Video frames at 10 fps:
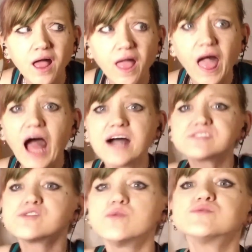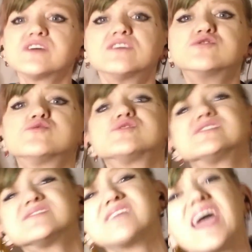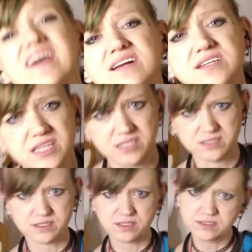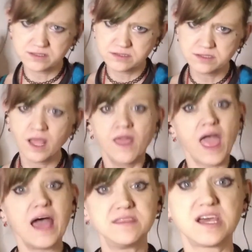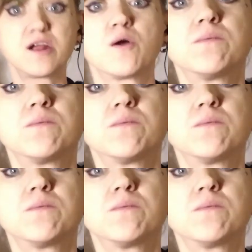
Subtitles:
I don't understand it. And then her